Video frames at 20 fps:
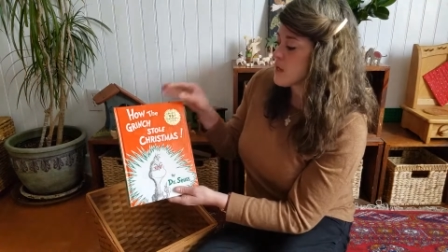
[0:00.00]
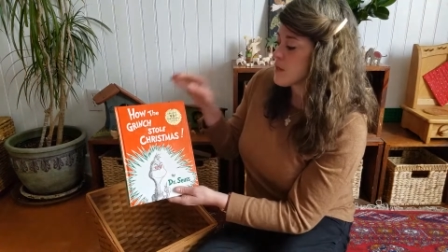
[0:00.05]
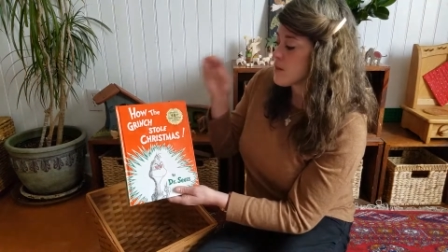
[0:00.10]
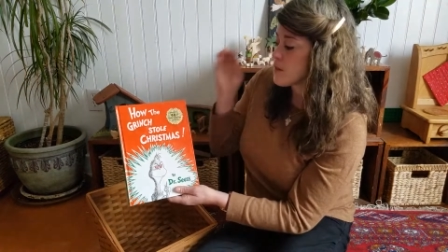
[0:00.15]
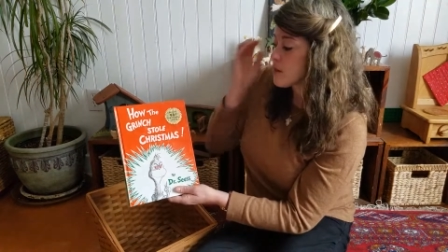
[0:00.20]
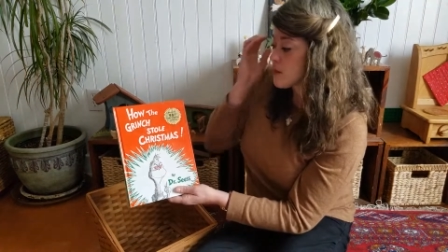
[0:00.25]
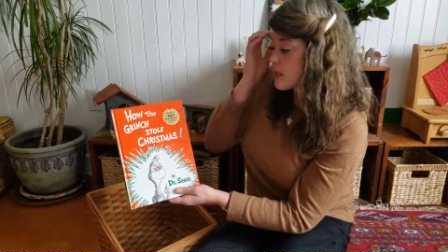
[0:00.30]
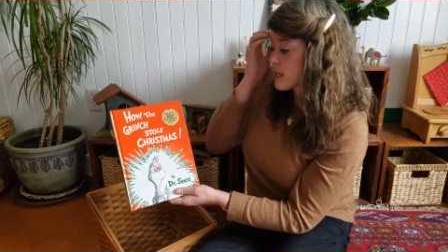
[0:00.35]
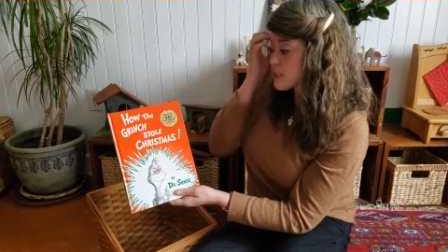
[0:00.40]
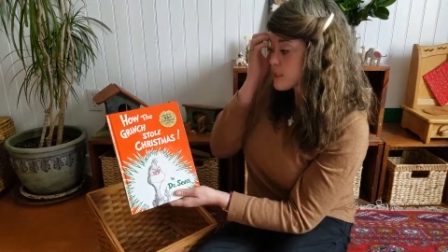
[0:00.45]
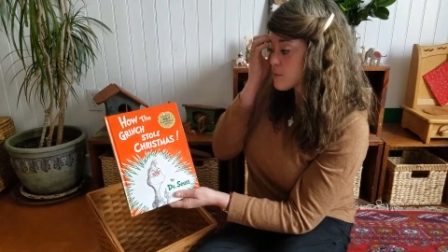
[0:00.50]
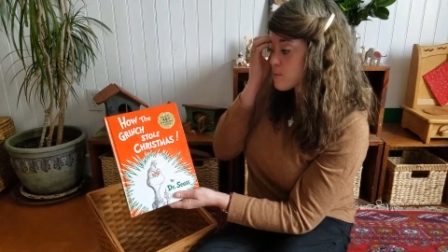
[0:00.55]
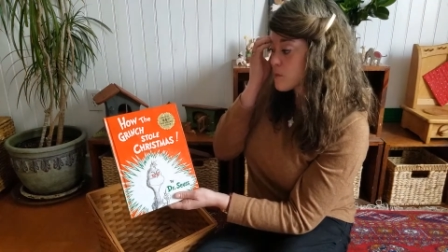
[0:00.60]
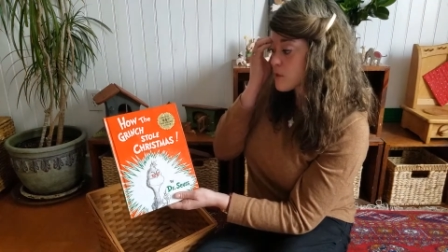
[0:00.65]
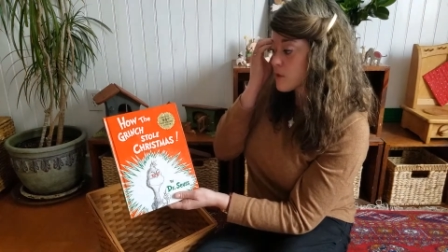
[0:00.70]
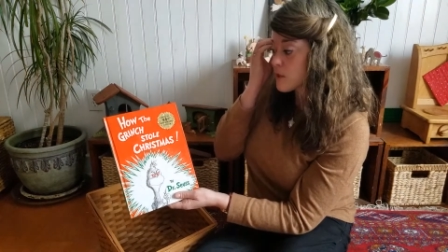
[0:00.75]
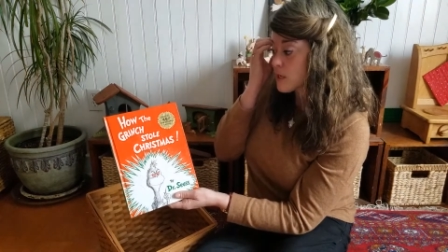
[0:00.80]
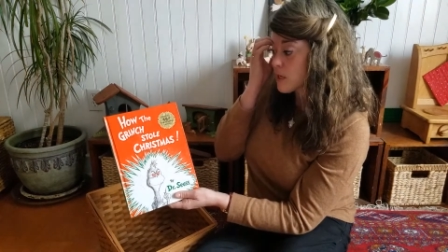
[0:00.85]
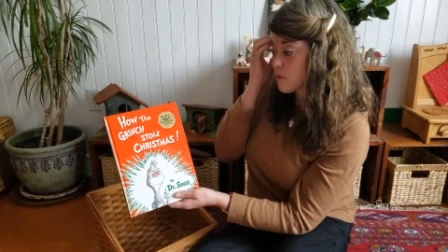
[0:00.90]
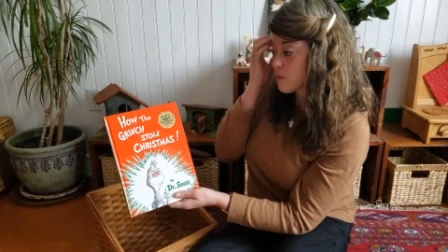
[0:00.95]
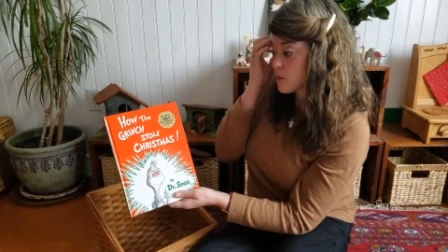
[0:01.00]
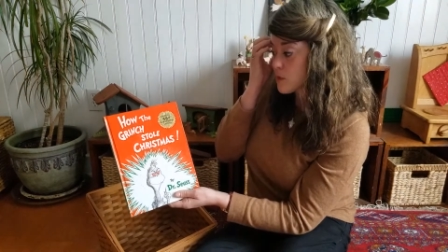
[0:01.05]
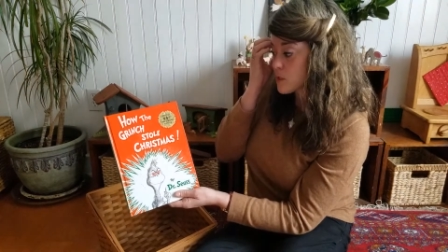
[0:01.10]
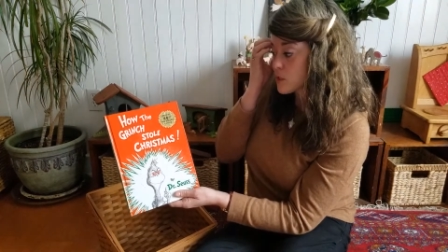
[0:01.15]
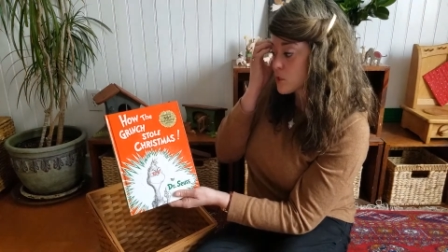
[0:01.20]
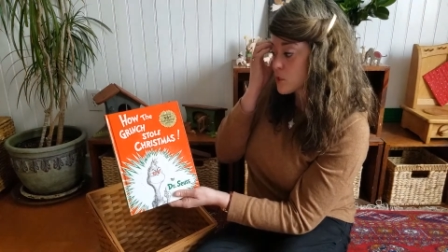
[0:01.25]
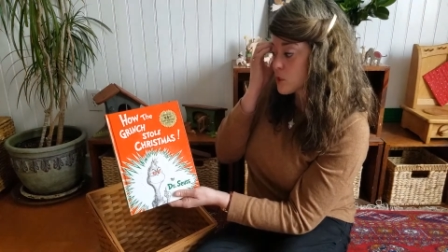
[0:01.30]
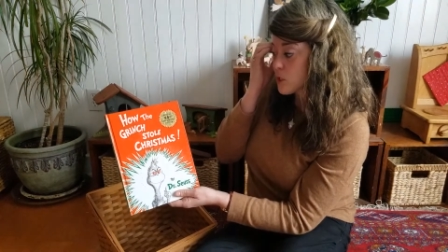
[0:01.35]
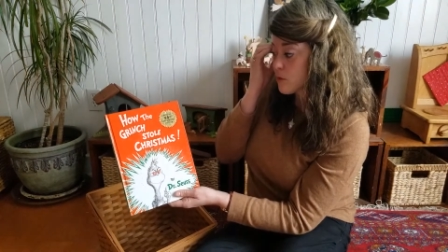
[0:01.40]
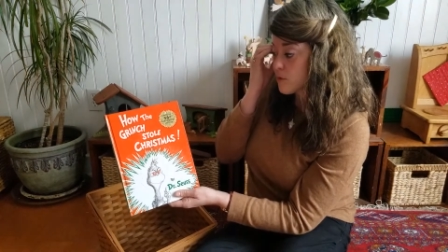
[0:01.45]
The last book that I wanted to
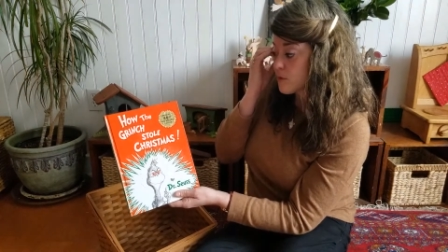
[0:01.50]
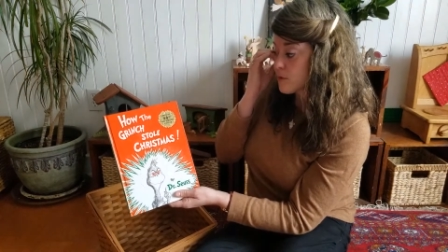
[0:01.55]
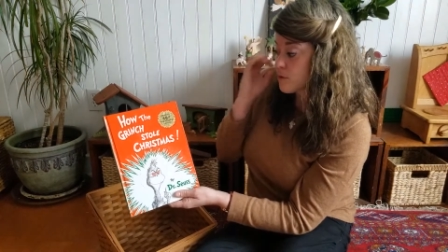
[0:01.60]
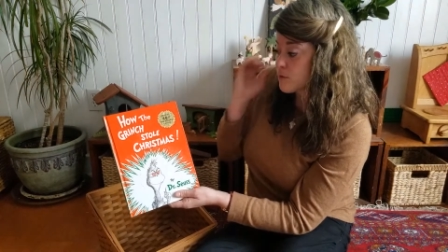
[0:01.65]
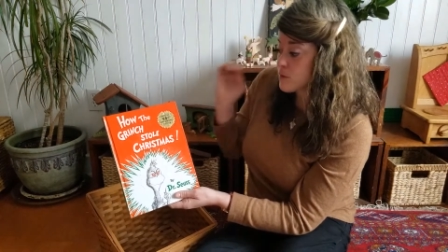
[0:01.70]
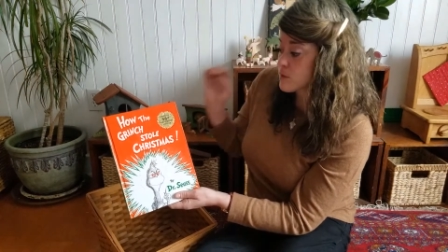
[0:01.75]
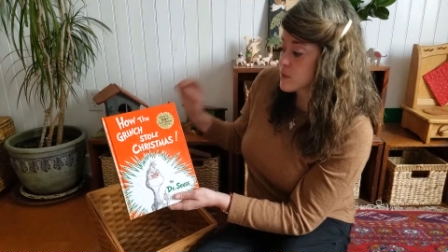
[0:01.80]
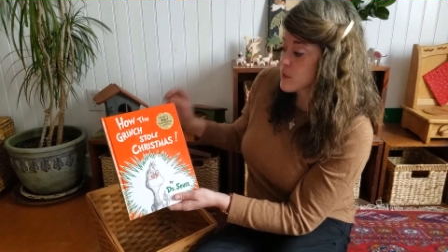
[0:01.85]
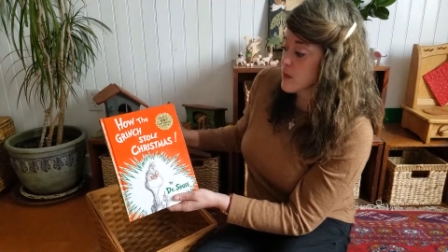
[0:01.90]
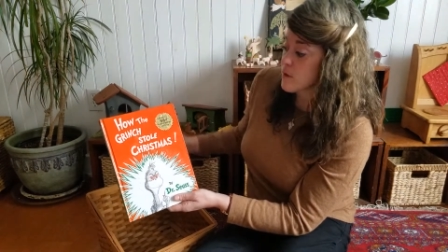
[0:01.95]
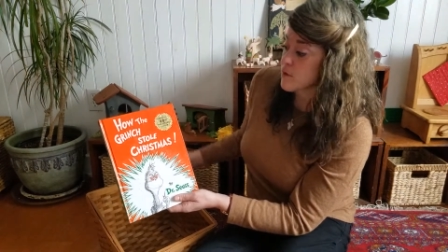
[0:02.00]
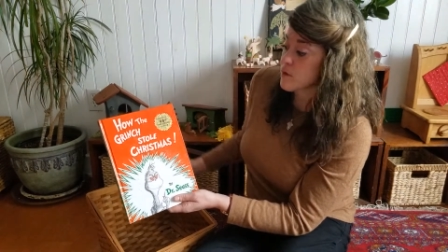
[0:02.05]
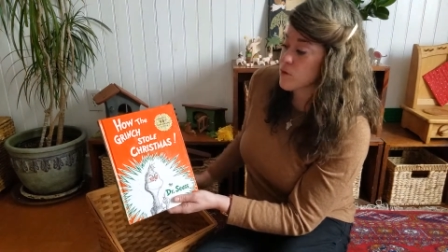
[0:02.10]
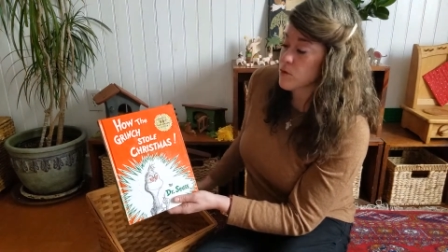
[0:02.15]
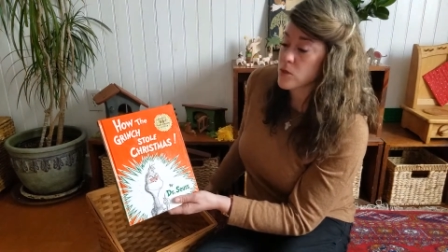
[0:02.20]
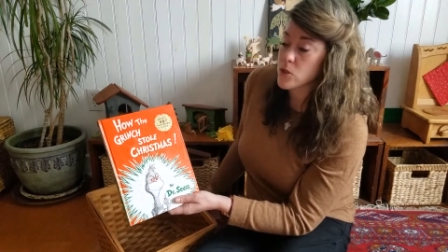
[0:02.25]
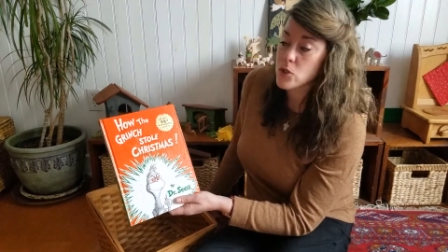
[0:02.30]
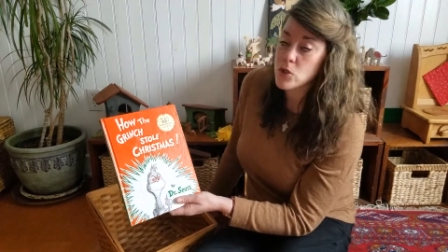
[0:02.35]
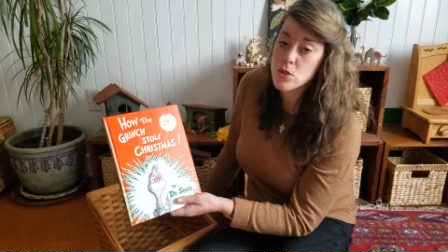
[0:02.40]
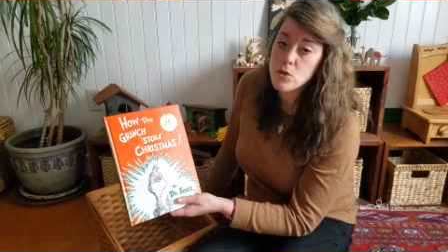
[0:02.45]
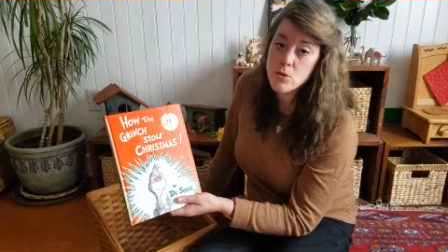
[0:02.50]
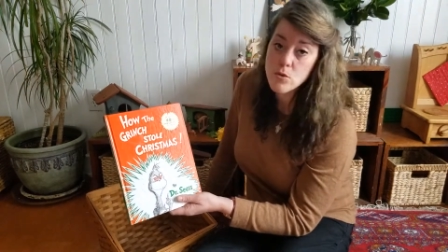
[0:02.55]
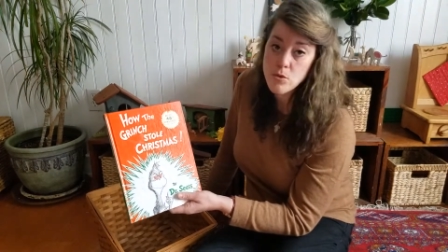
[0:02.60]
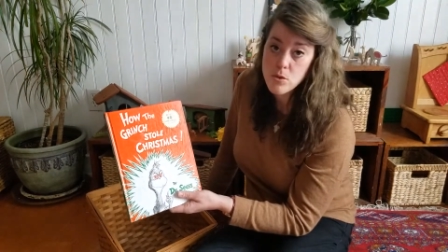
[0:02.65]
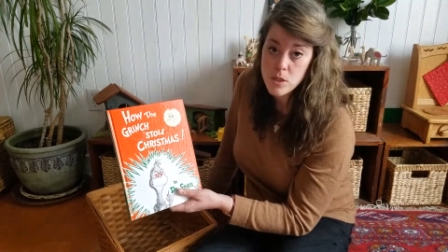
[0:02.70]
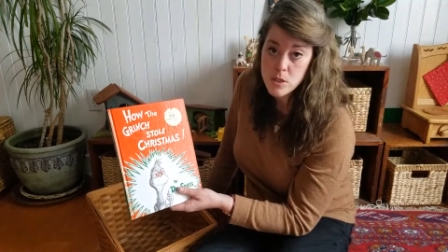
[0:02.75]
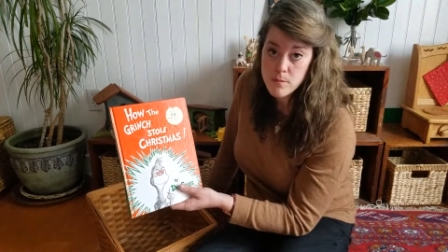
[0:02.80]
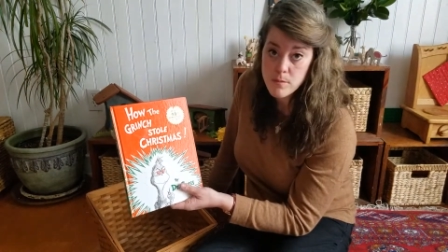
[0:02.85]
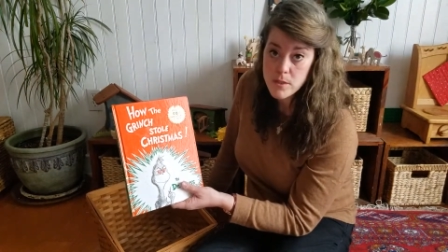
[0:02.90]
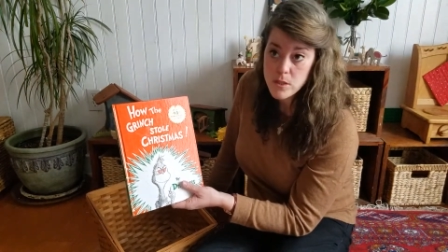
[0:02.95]
share with you is How the Grinch Stole
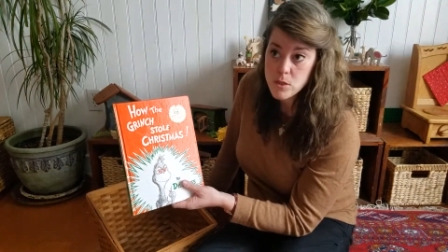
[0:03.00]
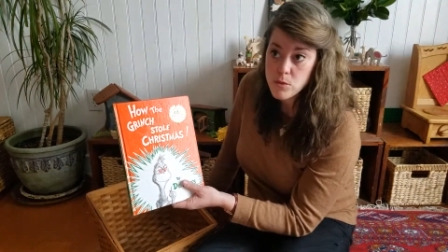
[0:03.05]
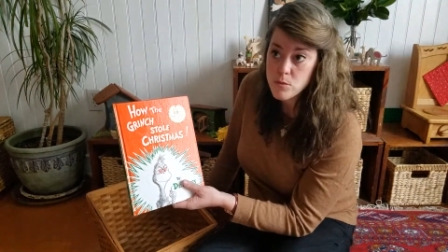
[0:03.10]
Christmas,